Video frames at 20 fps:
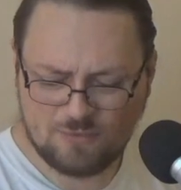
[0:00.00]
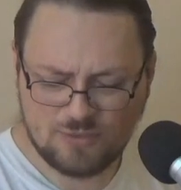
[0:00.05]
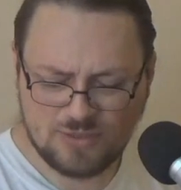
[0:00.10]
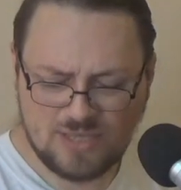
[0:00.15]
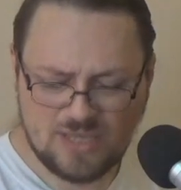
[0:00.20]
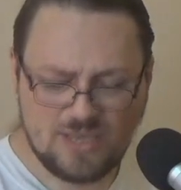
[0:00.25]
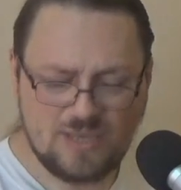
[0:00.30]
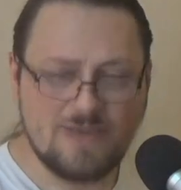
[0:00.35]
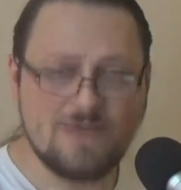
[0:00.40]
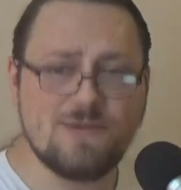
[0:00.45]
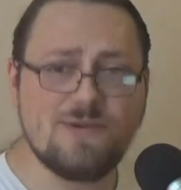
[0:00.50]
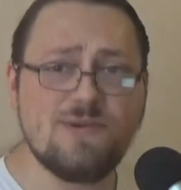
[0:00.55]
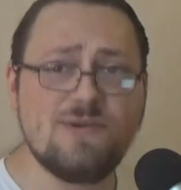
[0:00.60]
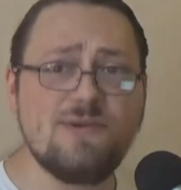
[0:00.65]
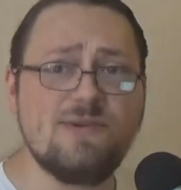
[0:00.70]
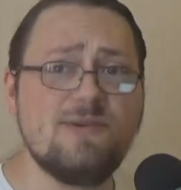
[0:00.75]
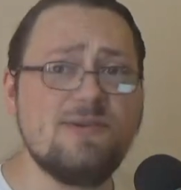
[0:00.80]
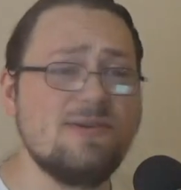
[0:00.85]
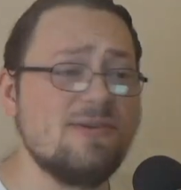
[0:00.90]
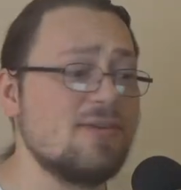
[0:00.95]
for the
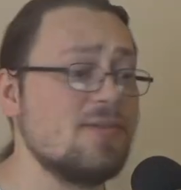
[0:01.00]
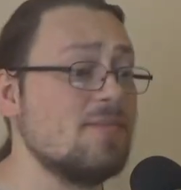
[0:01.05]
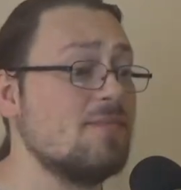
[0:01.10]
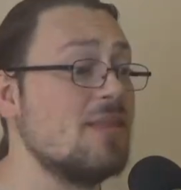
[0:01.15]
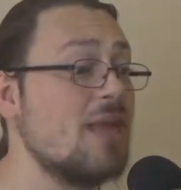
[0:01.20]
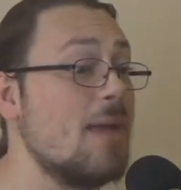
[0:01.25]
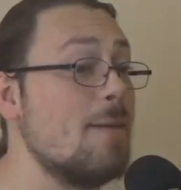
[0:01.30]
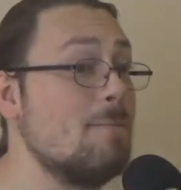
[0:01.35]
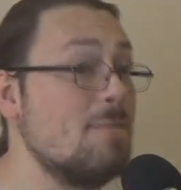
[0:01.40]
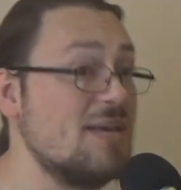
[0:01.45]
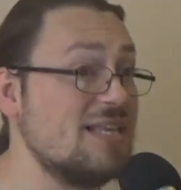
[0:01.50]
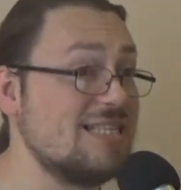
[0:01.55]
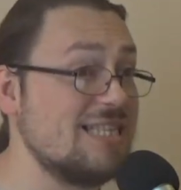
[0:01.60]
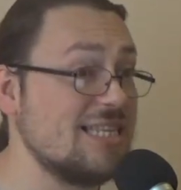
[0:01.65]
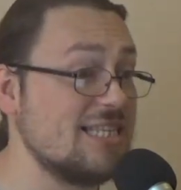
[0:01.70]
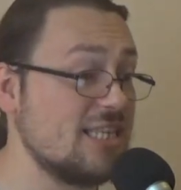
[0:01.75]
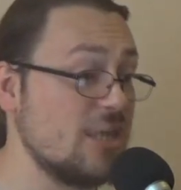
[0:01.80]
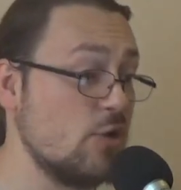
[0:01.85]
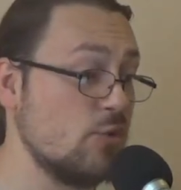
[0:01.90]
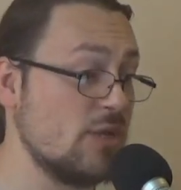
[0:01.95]

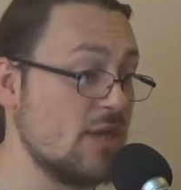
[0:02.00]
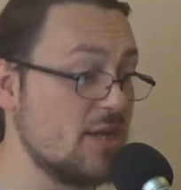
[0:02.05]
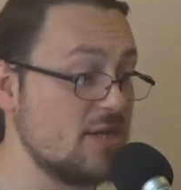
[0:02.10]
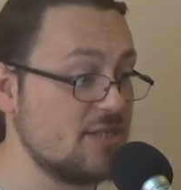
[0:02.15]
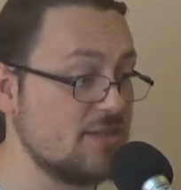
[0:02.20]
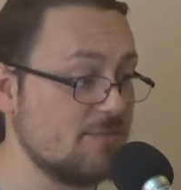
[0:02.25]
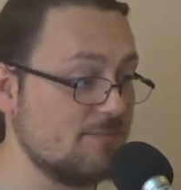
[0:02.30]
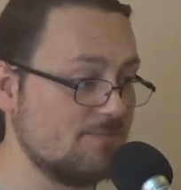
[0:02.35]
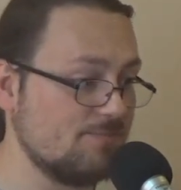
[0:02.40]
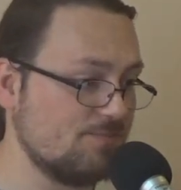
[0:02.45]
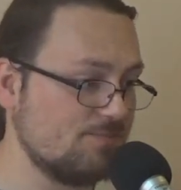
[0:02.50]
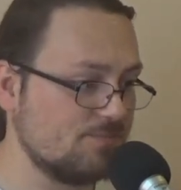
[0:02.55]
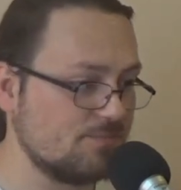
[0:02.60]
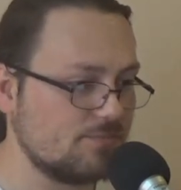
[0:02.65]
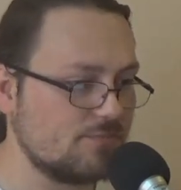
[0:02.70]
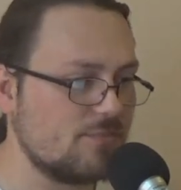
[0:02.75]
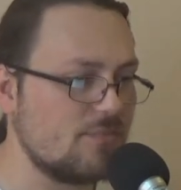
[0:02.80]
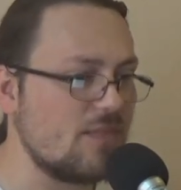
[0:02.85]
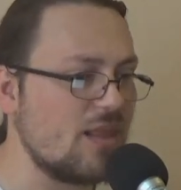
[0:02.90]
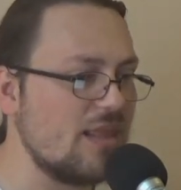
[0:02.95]
business owners,
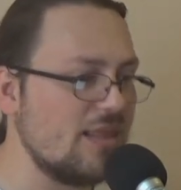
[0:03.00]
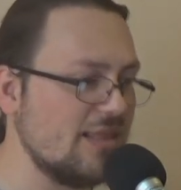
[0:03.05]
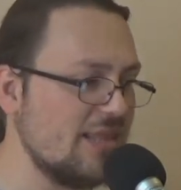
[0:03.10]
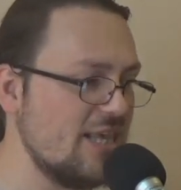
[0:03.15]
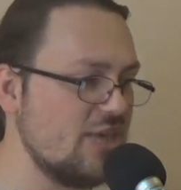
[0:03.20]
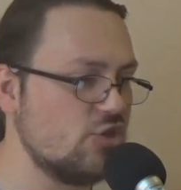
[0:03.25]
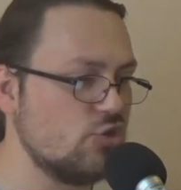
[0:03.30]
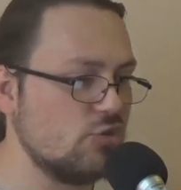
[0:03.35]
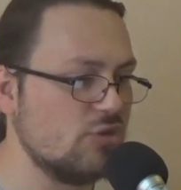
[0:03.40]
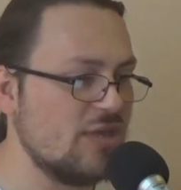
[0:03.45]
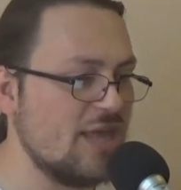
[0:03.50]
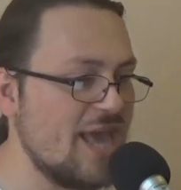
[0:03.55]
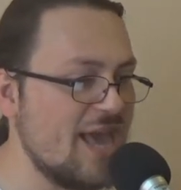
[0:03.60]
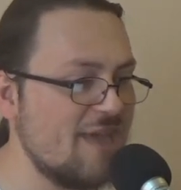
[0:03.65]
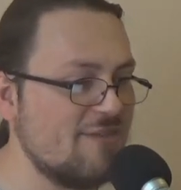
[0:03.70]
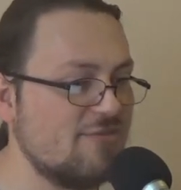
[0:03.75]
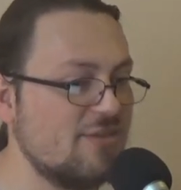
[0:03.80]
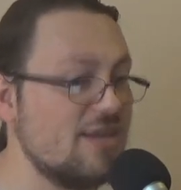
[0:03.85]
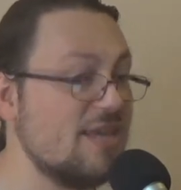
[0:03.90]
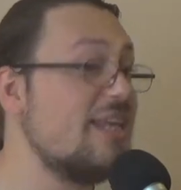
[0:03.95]
they should
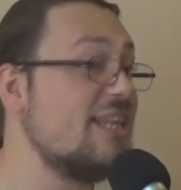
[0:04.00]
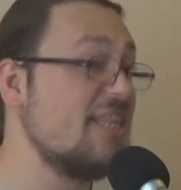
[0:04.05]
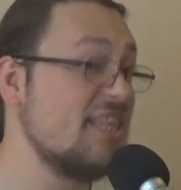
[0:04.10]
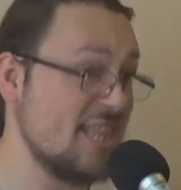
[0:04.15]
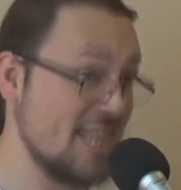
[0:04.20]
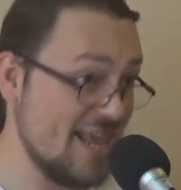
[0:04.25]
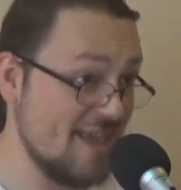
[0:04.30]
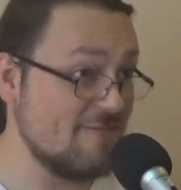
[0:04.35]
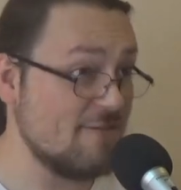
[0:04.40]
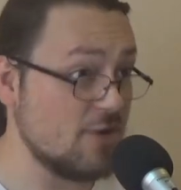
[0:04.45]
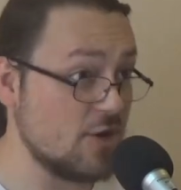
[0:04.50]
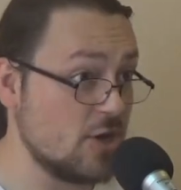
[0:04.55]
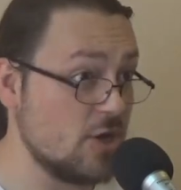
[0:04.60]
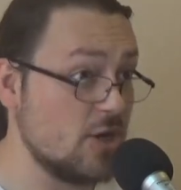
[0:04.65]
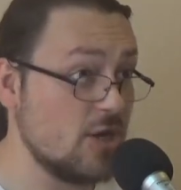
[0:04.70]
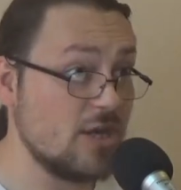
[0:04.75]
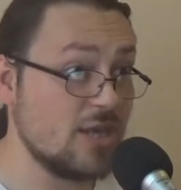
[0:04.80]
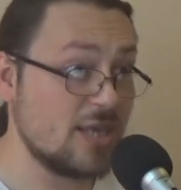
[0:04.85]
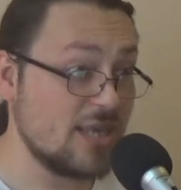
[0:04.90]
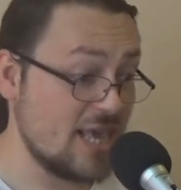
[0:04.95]
have
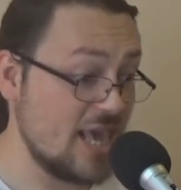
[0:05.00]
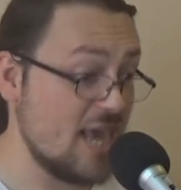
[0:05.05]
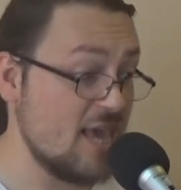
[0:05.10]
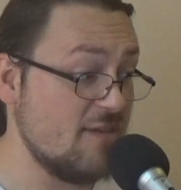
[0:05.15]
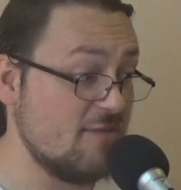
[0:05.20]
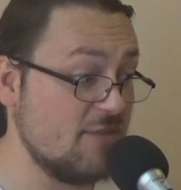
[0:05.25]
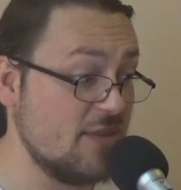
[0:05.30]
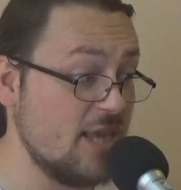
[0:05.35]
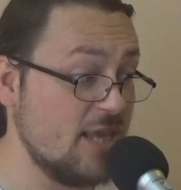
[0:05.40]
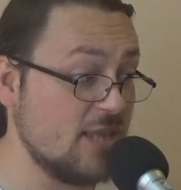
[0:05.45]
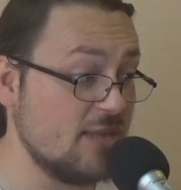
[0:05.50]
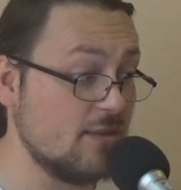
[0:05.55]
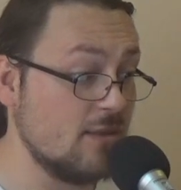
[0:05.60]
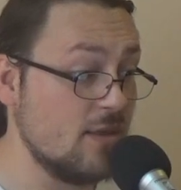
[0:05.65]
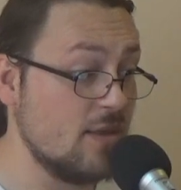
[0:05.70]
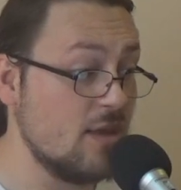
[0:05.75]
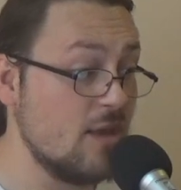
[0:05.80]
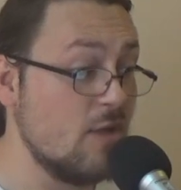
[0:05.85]
never caved in.